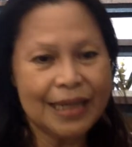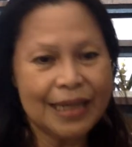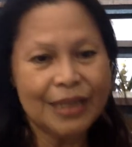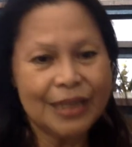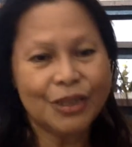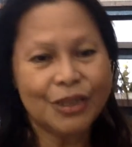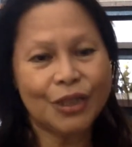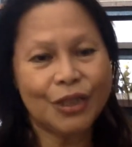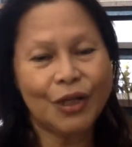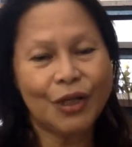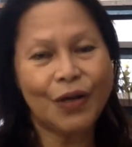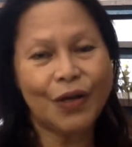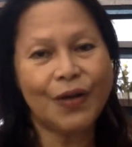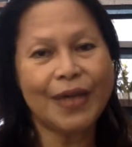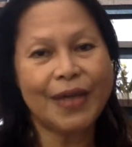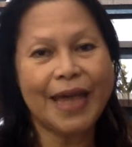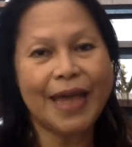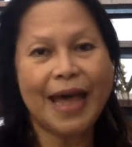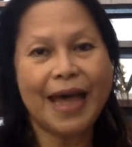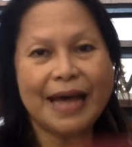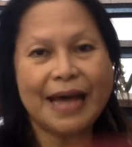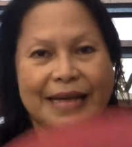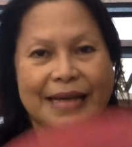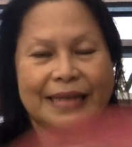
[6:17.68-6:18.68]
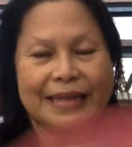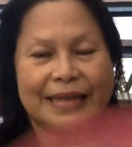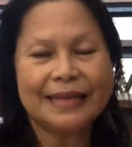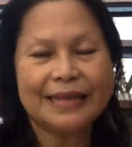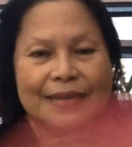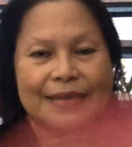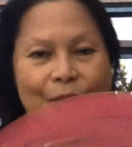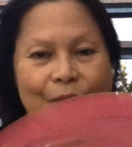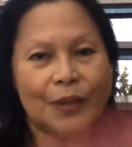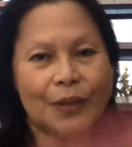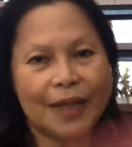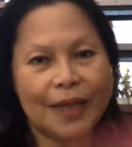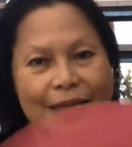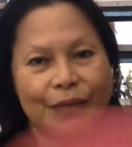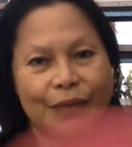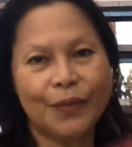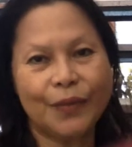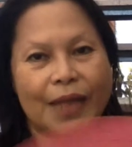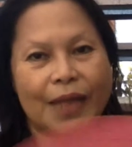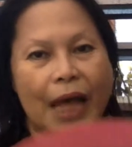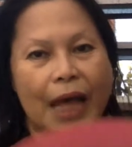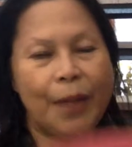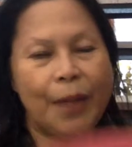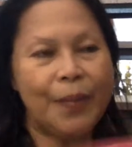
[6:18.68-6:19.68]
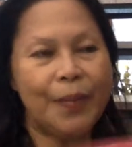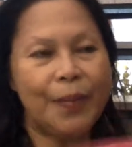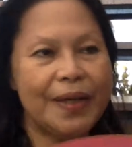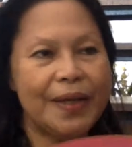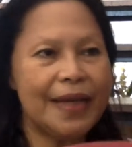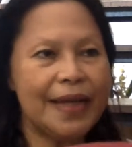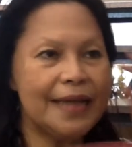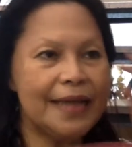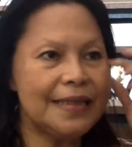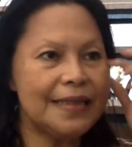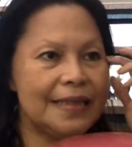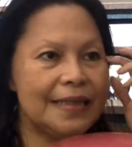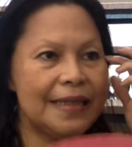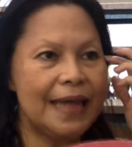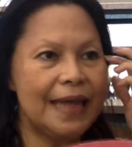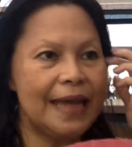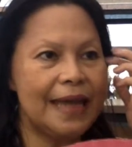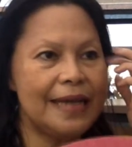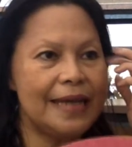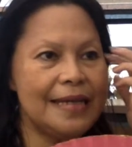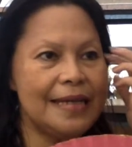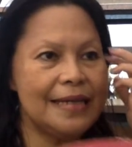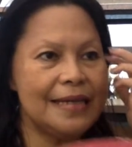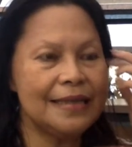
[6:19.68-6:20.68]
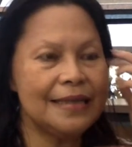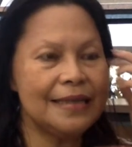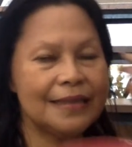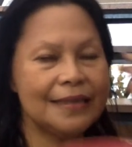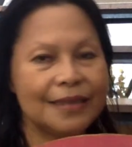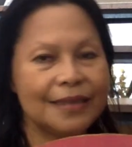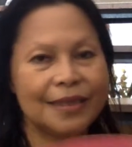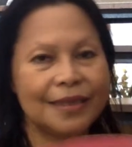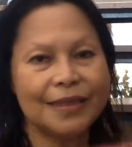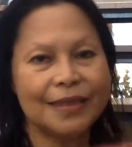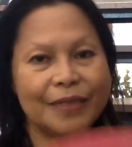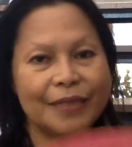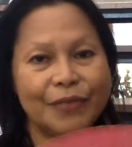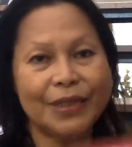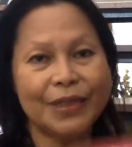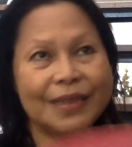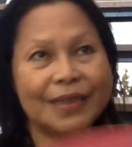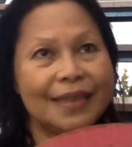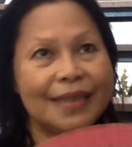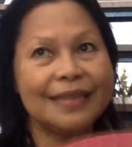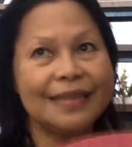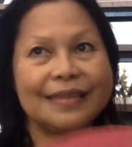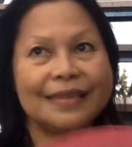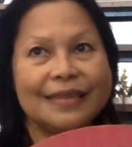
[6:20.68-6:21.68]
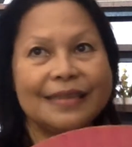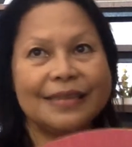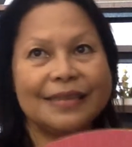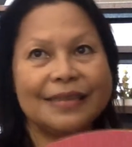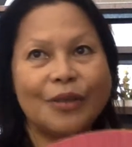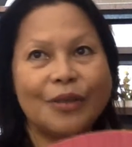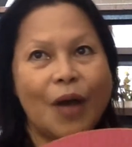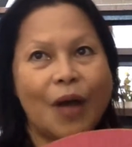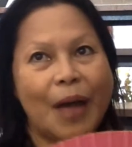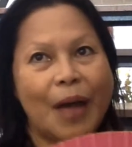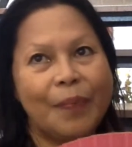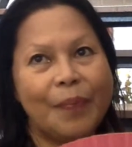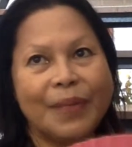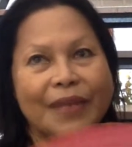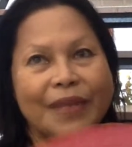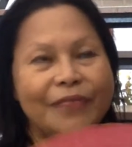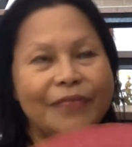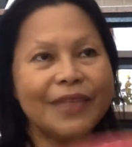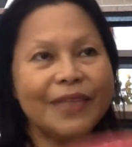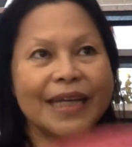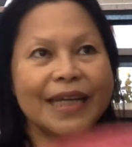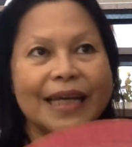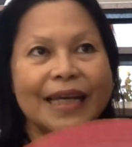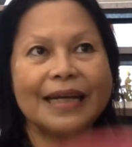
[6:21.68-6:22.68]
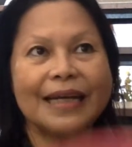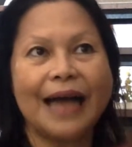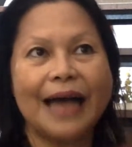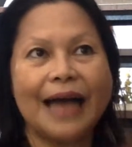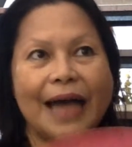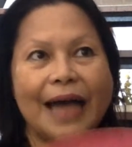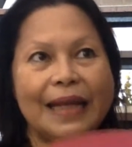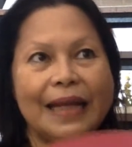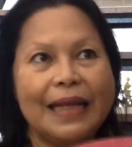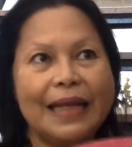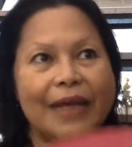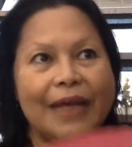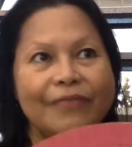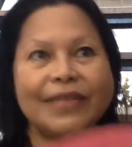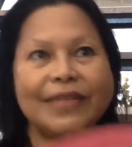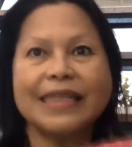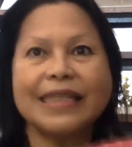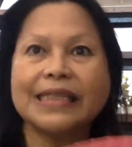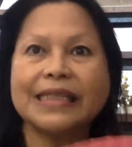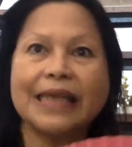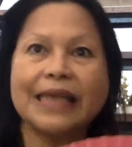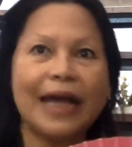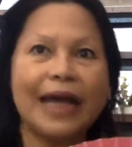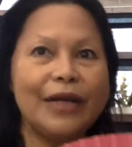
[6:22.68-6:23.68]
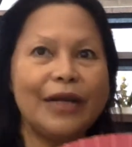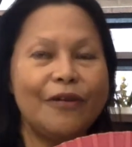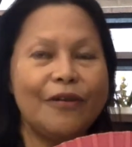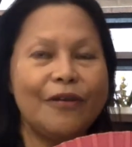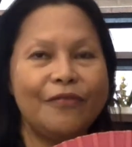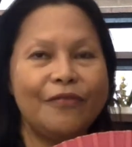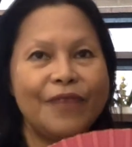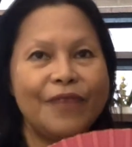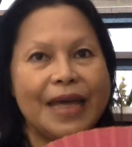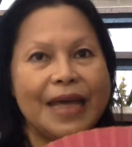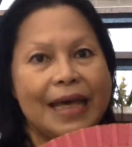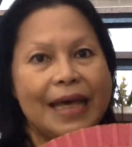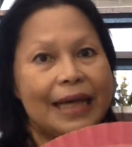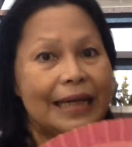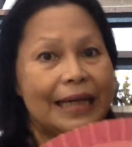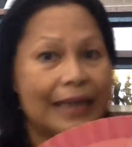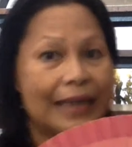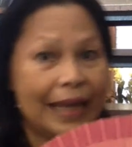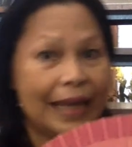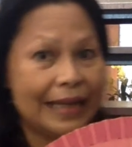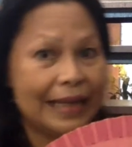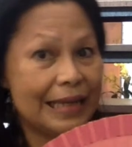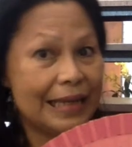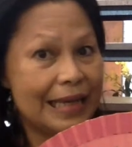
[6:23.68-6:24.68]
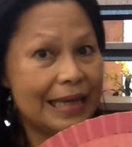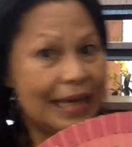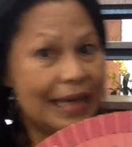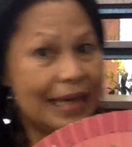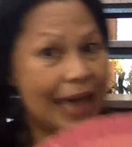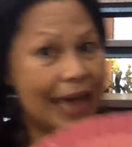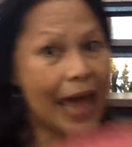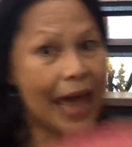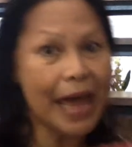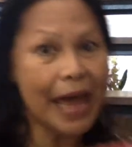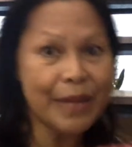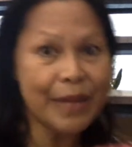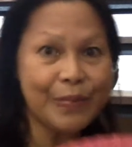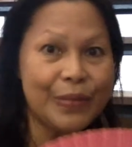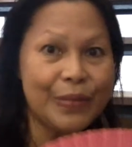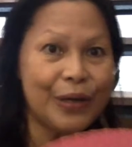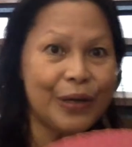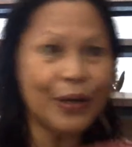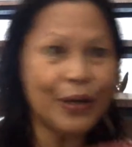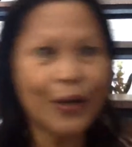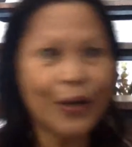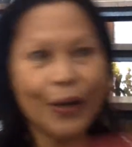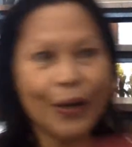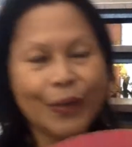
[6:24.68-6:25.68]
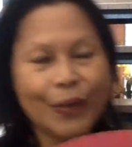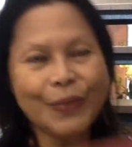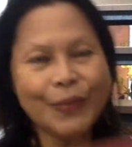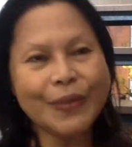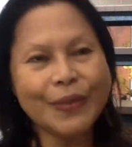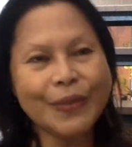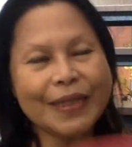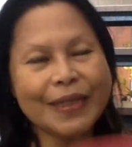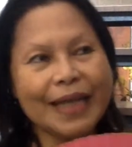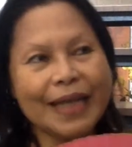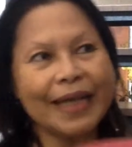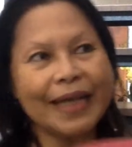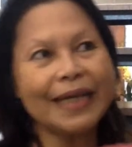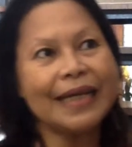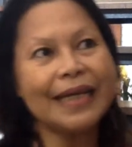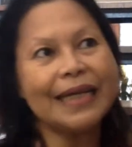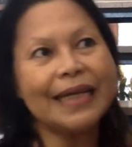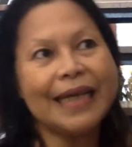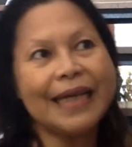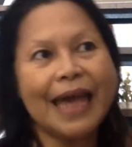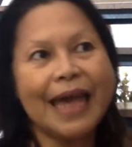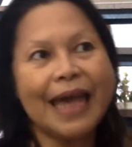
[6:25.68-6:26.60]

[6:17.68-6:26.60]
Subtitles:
So yeah, so that's what happened yesterday, which is so uplifting. I love this kind of, like a game, you know, like a